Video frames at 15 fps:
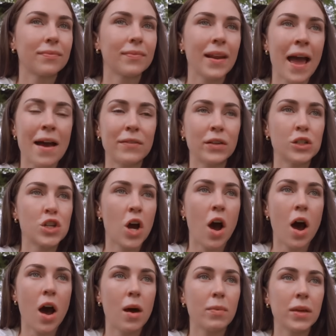have a
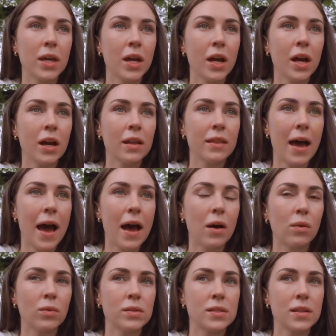job here
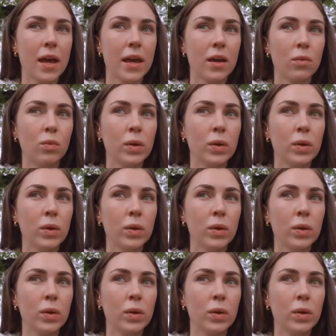that was like,